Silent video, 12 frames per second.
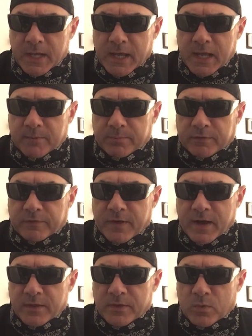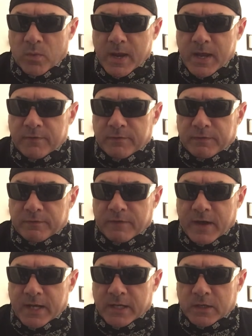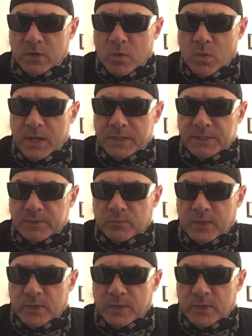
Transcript: amplify the wave via quantum